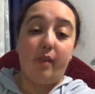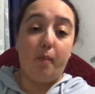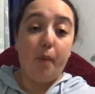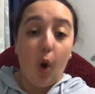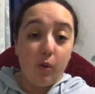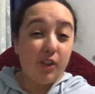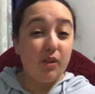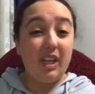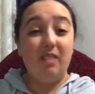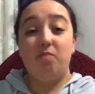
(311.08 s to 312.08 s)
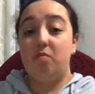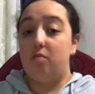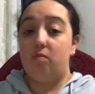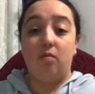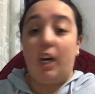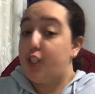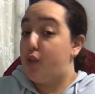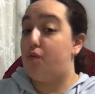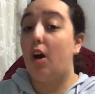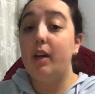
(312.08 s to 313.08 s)
Poetry, I
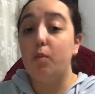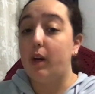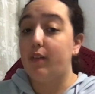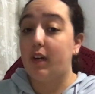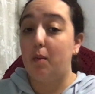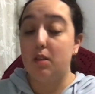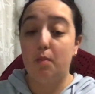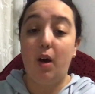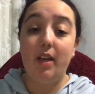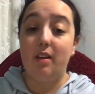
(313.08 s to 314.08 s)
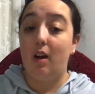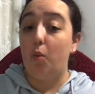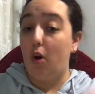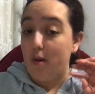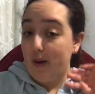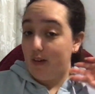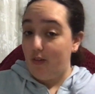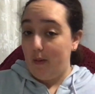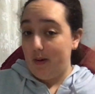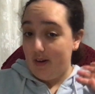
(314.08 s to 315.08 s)
just write whatever comes to mind, and I worry about
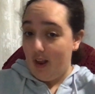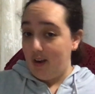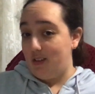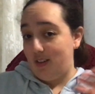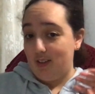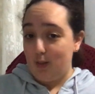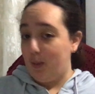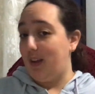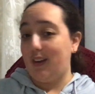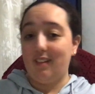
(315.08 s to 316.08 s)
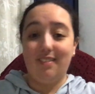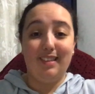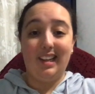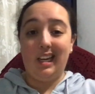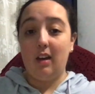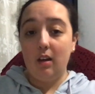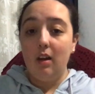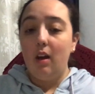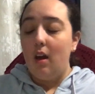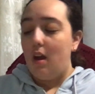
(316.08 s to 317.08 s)
grammar and editing and spelling later.
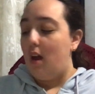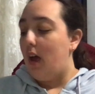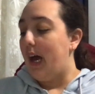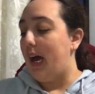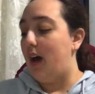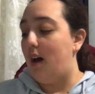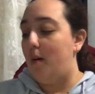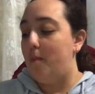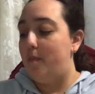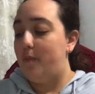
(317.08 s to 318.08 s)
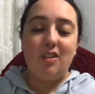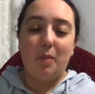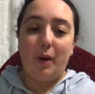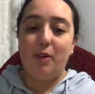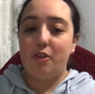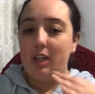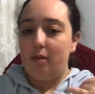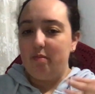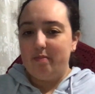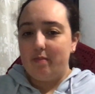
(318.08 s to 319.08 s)
So poetry,
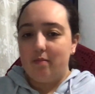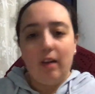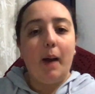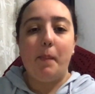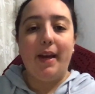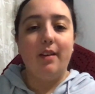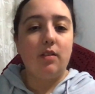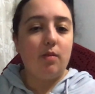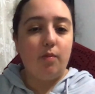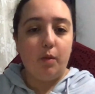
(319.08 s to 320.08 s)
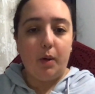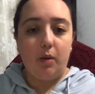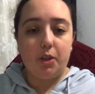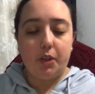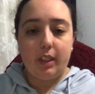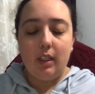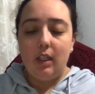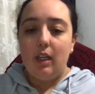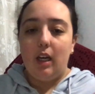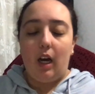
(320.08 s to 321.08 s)
I pants for poetry
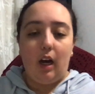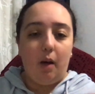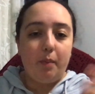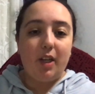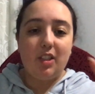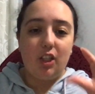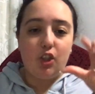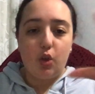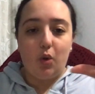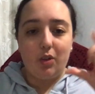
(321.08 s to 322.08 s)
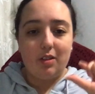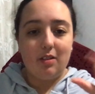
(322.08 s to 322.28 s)
because it's short,